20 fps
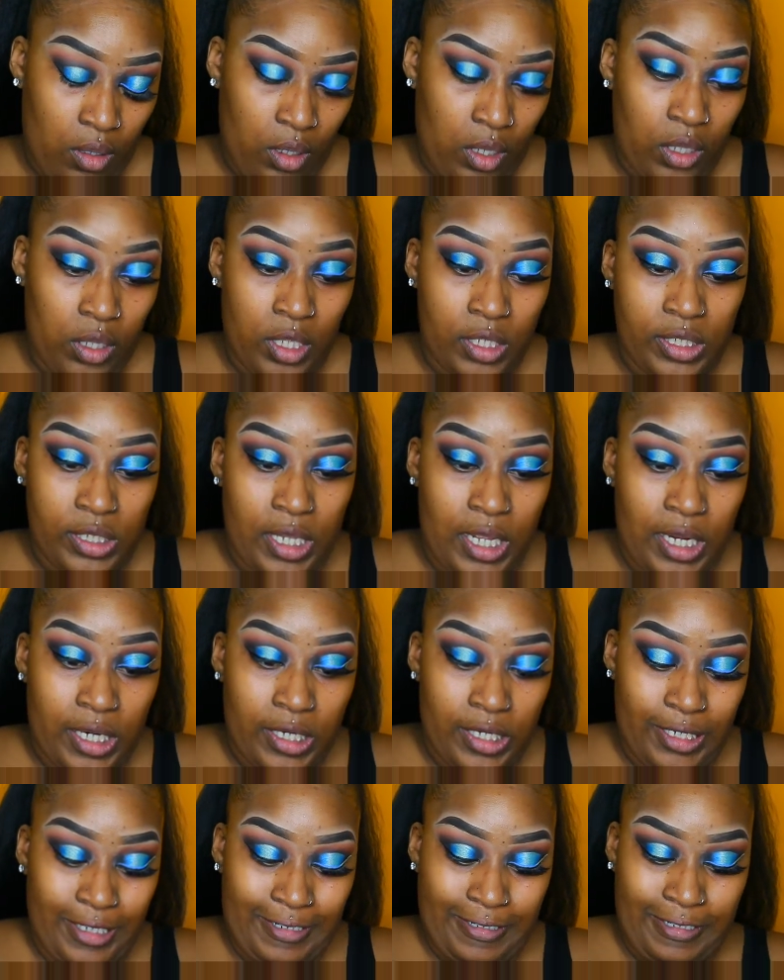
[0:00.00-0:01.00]
And this
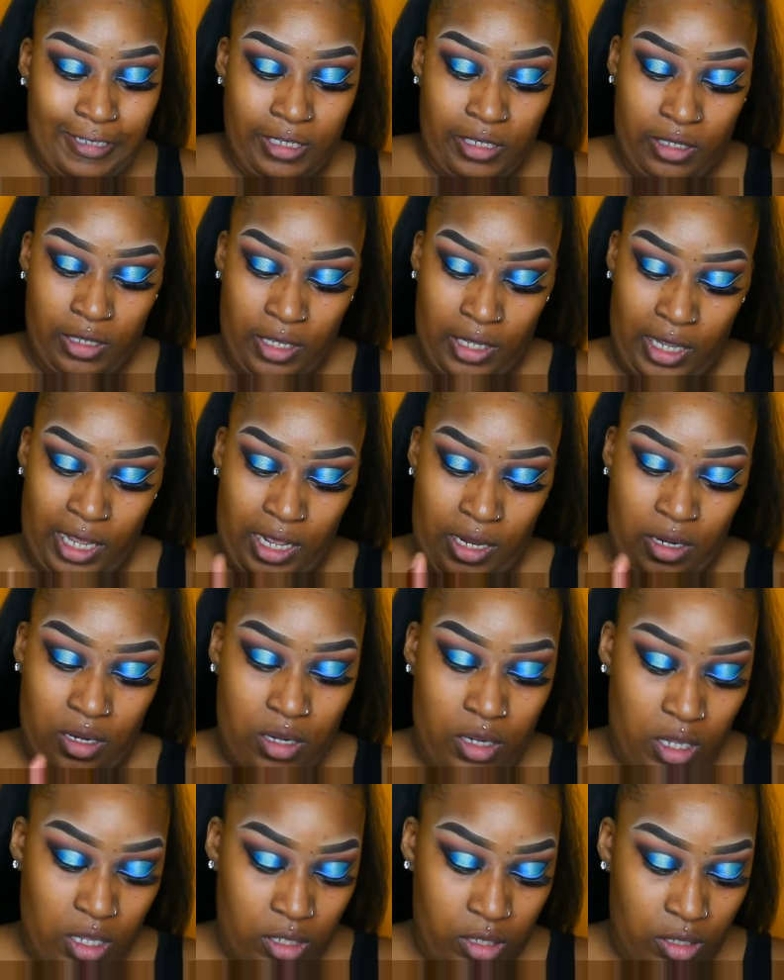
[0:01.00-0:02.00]
liner, how did I
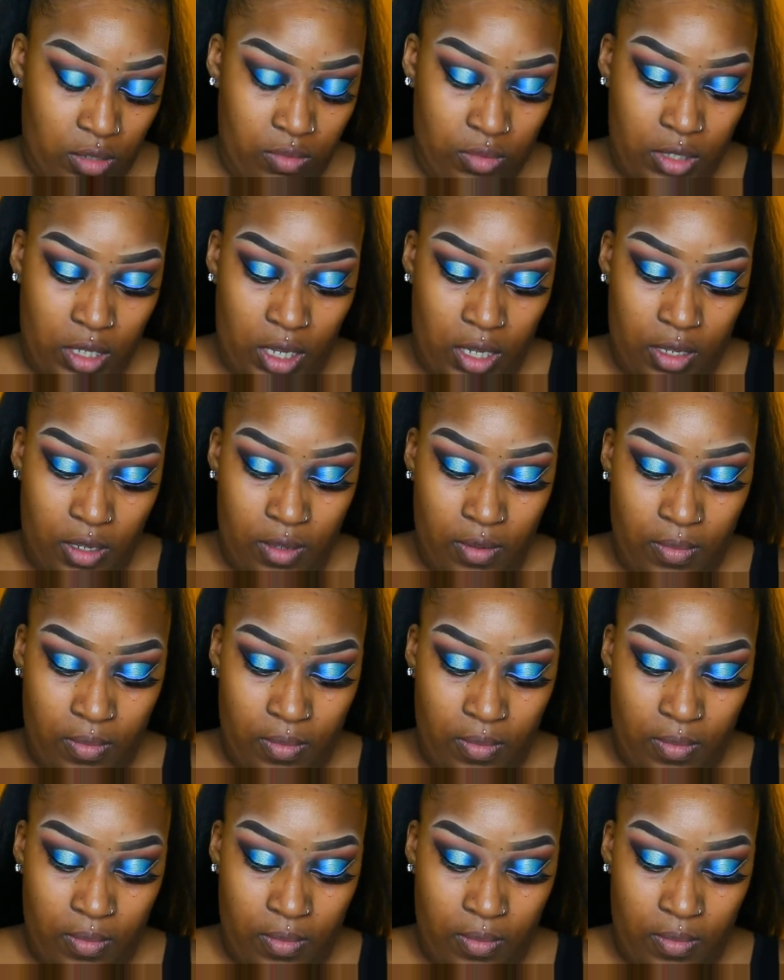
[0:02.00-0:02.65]
get so tight?